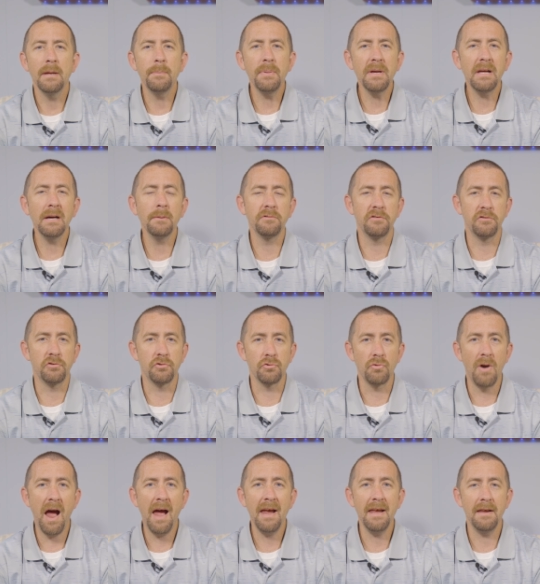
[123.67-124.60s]
it becomes
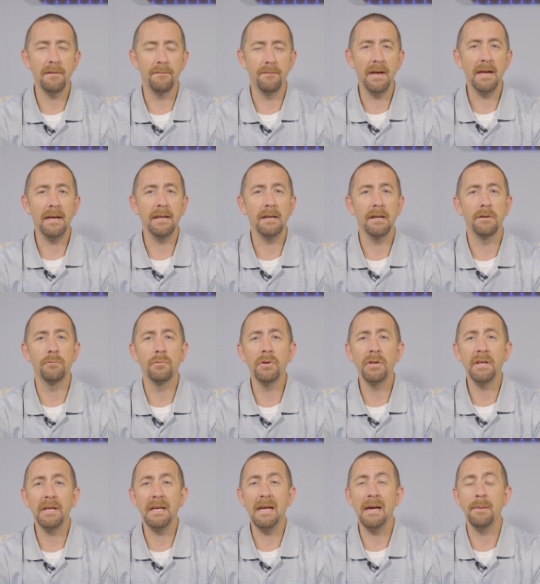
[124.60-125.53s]
dry and vain and
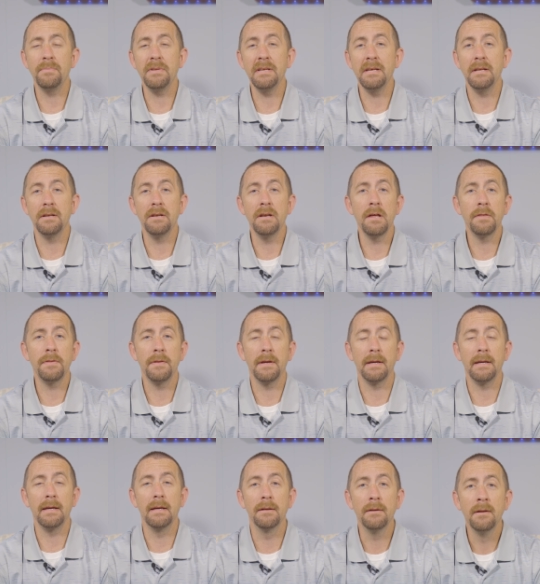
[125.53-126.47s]
really empty and
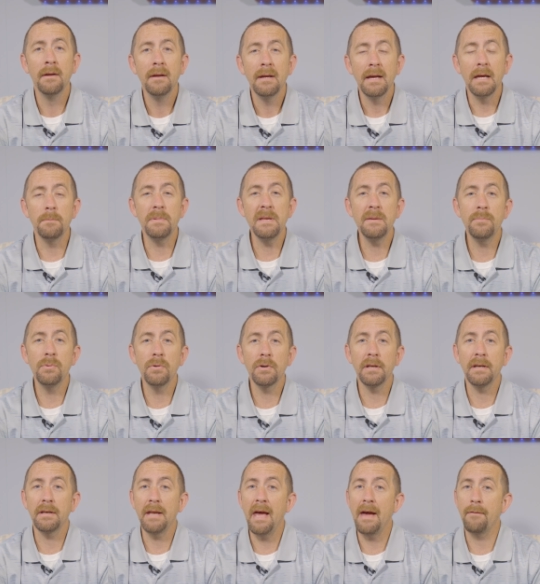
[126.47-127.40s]
nothing. And people
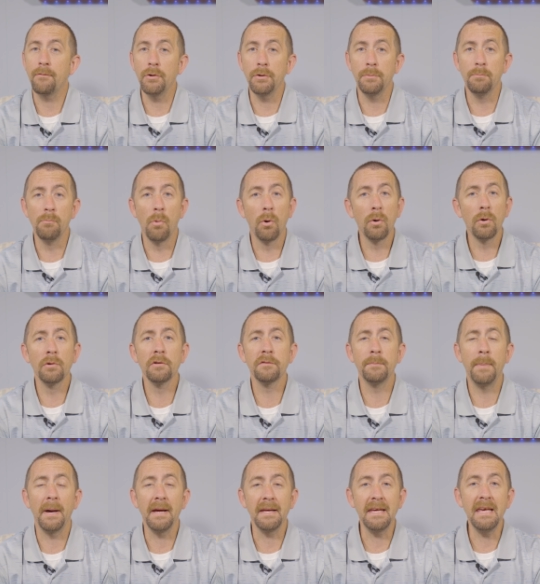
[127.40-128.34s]
can have good
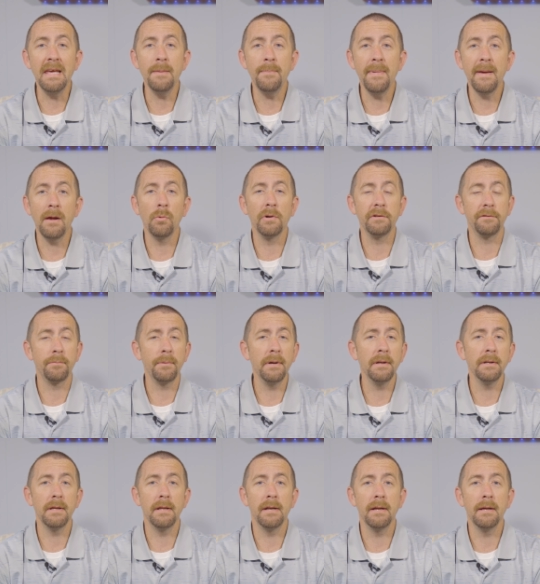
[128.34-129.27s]
morals by keeping what's
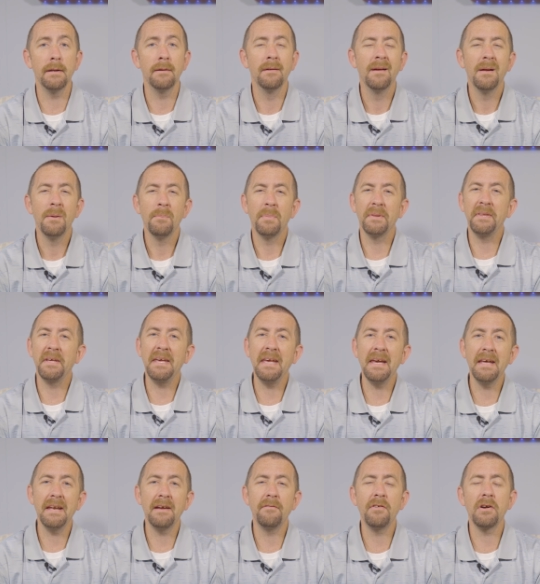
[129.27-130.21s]
written in it, but they
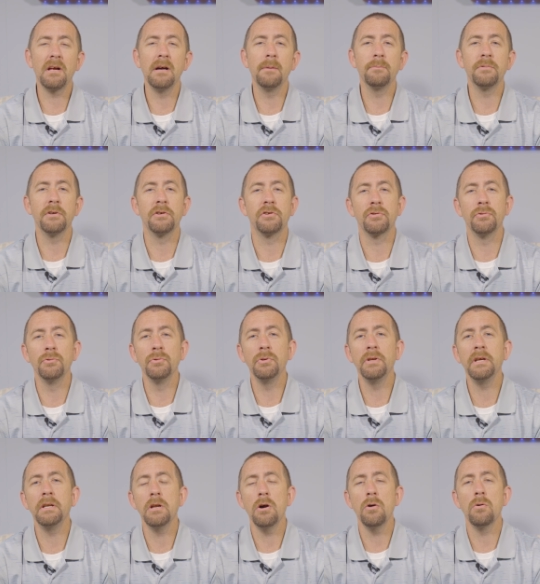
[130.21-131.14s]
can't ever come to
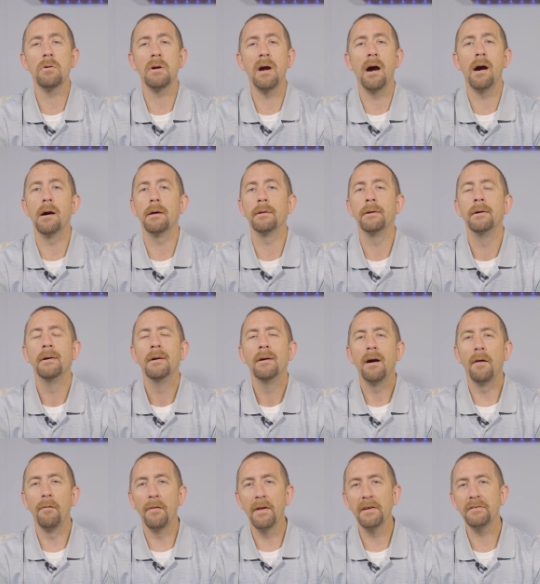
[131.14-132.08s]
truly know God
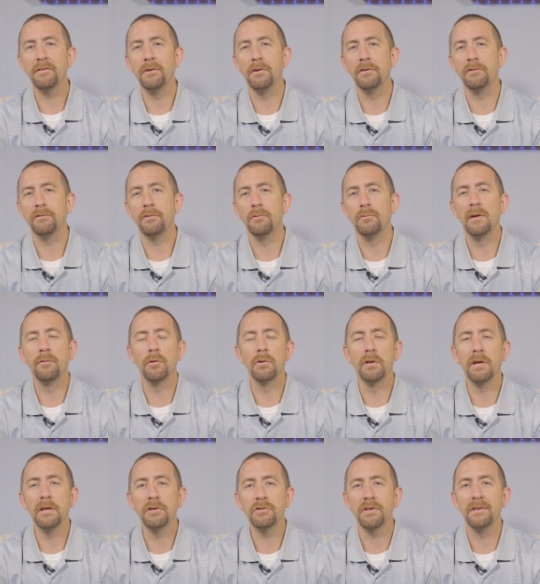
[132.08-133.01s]
unless there's
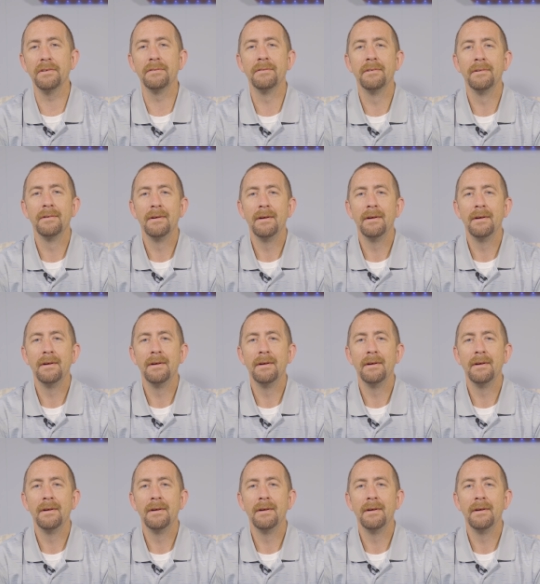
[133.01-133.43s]
revelation.